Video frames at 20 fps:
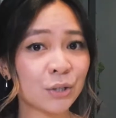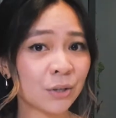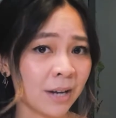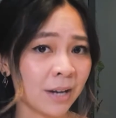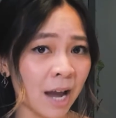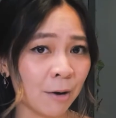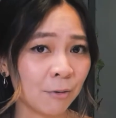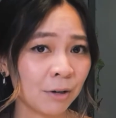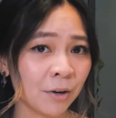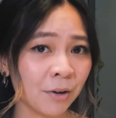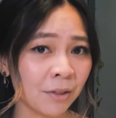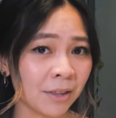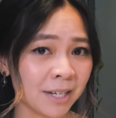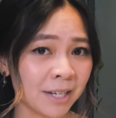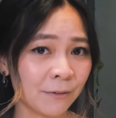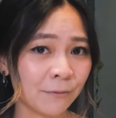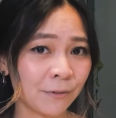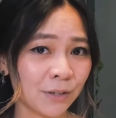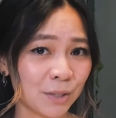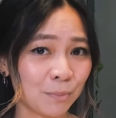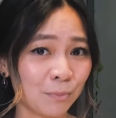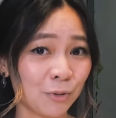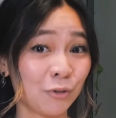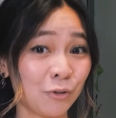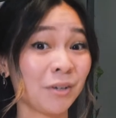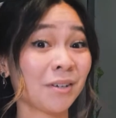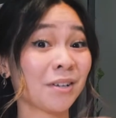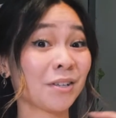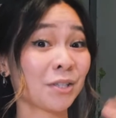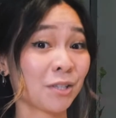now we know the difference
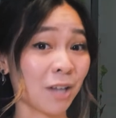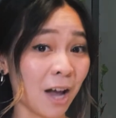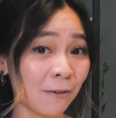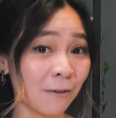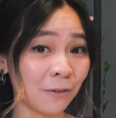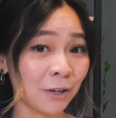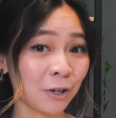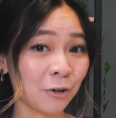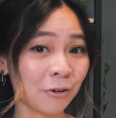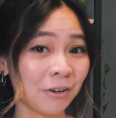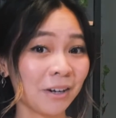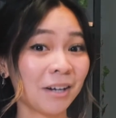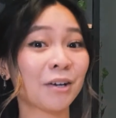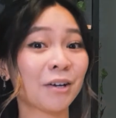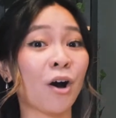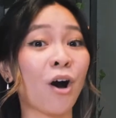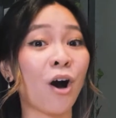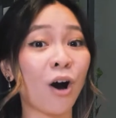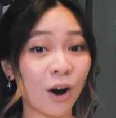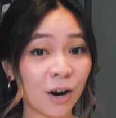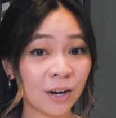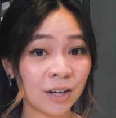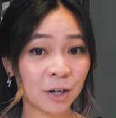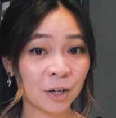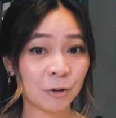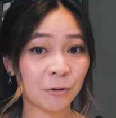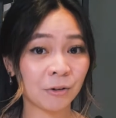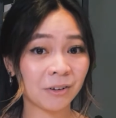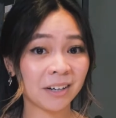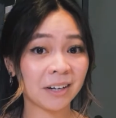between a soft inquiry and a hard
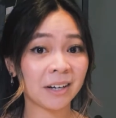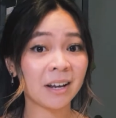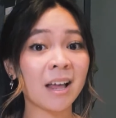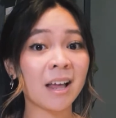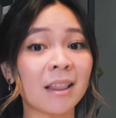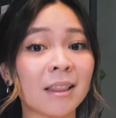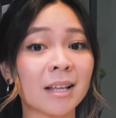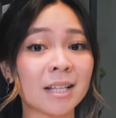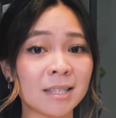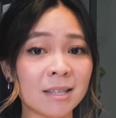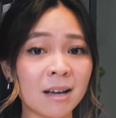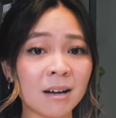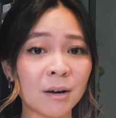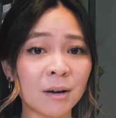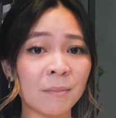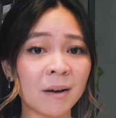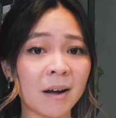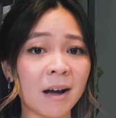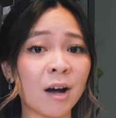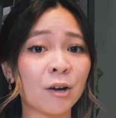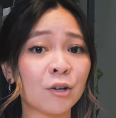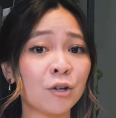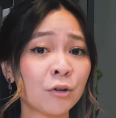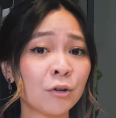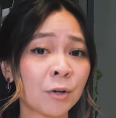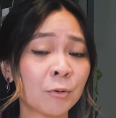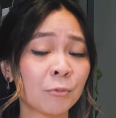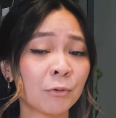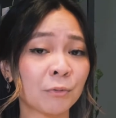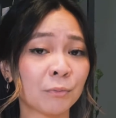inquiry. Let's talk about how you
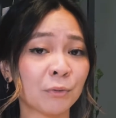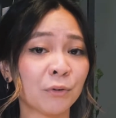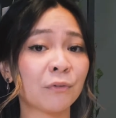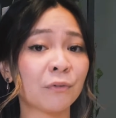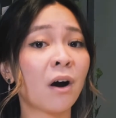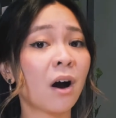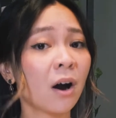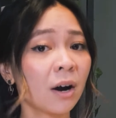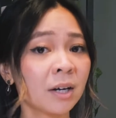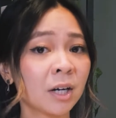can remove hard